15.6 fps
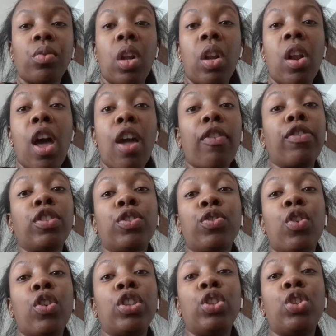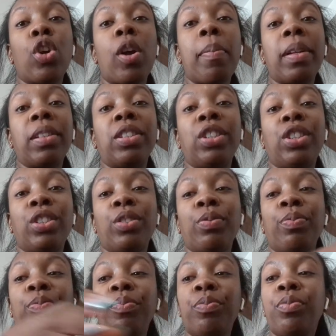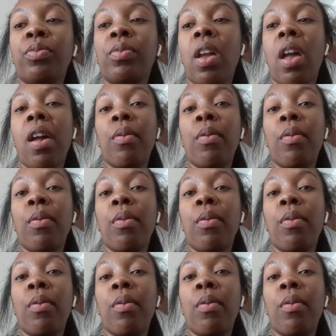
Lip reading: life is for enjoyment.